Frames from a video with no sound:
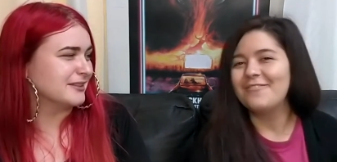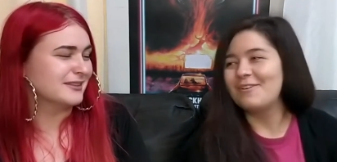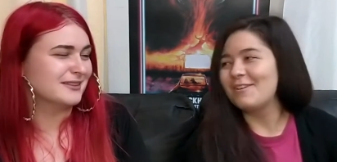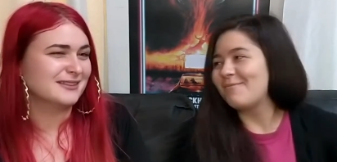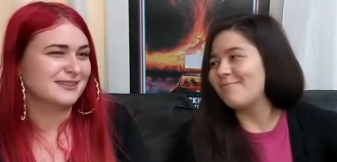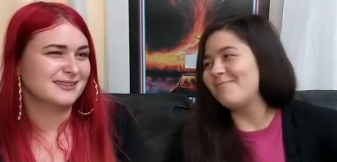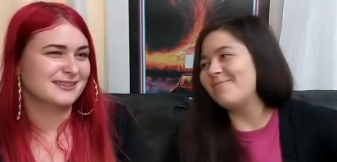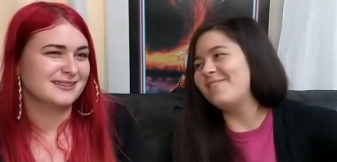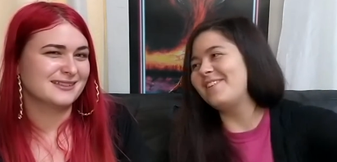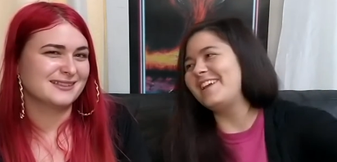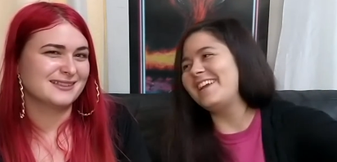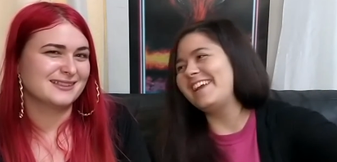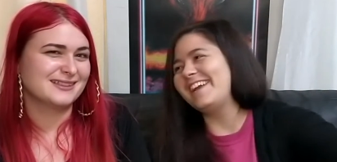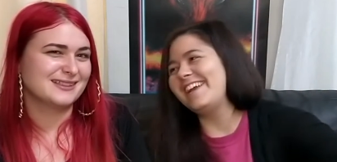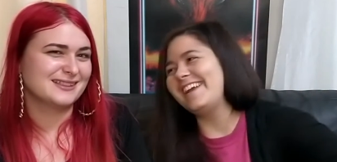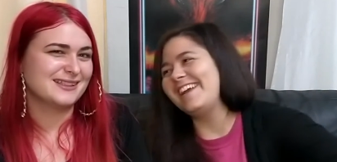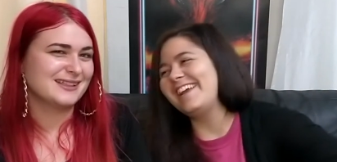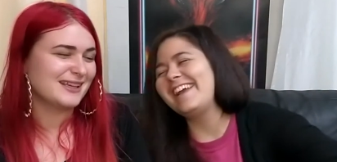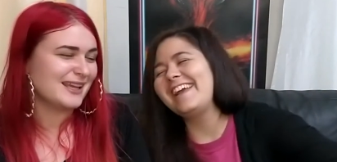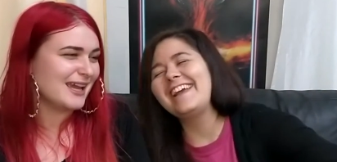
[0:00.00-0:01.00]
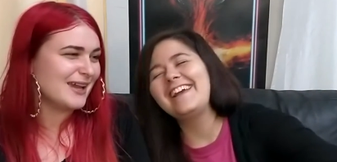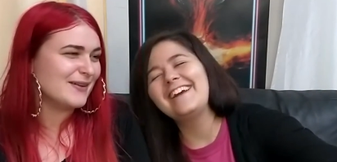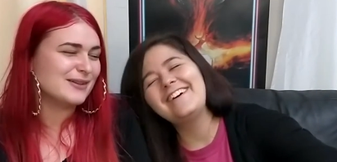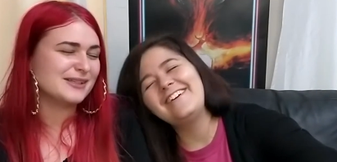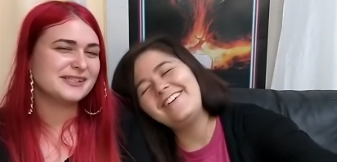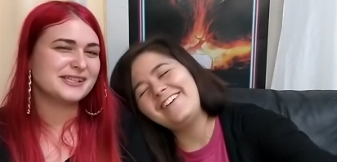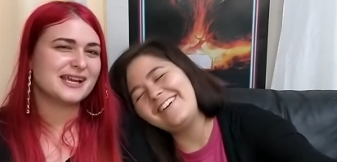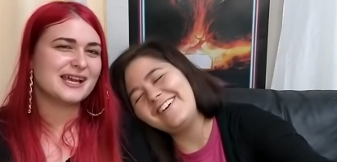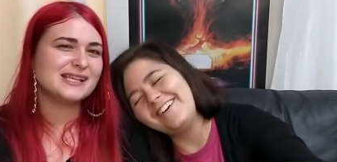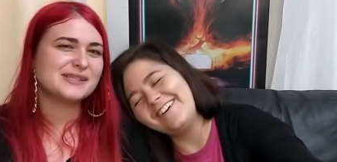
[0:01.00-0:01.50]
Speaker 1: with me. Yeah,
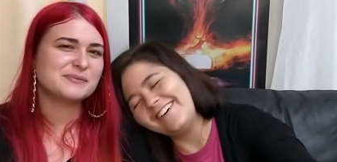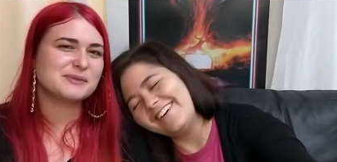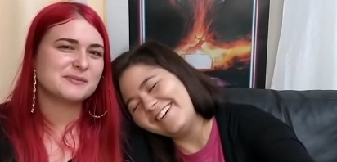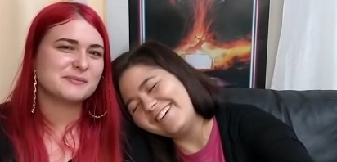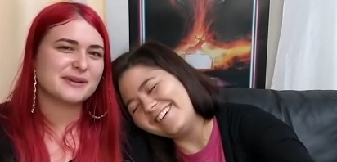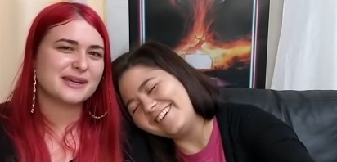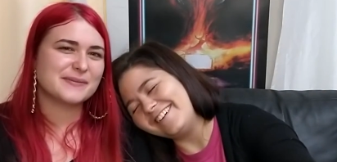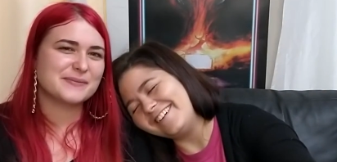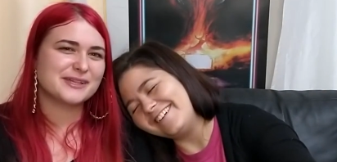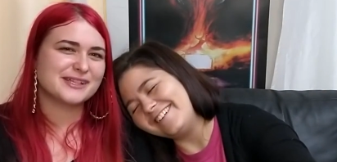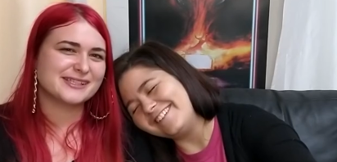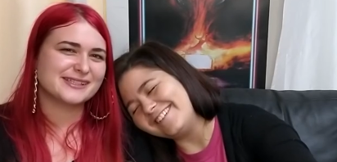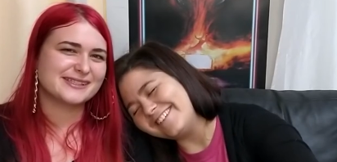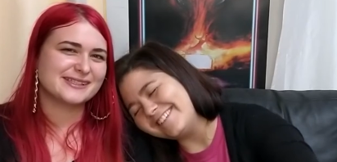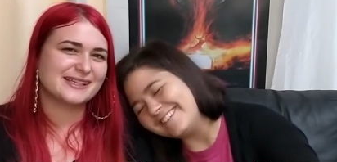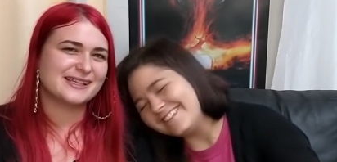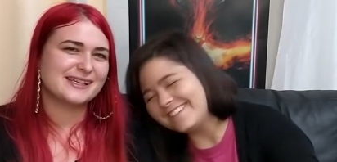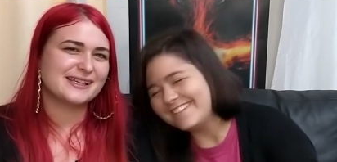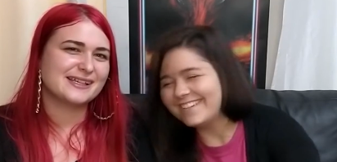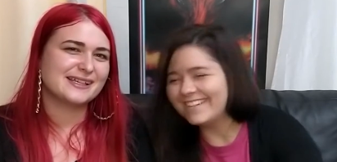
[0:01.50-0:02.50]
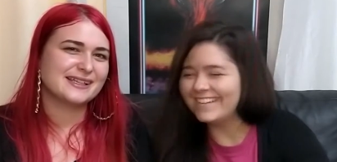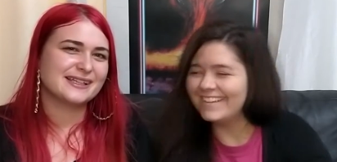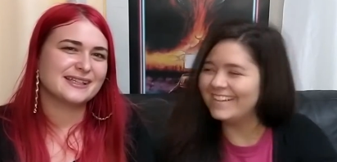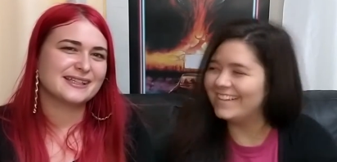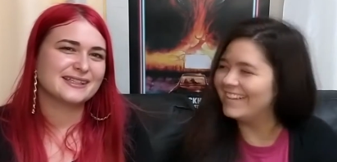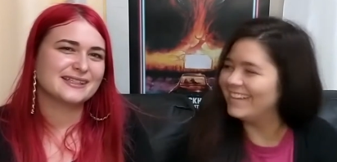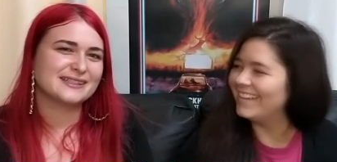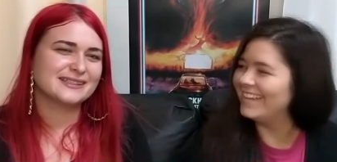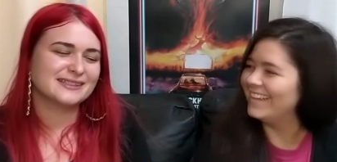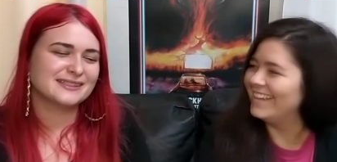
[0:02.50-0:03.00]
with Aww. Jasmine by my
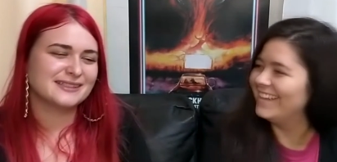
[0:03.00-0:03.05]
side.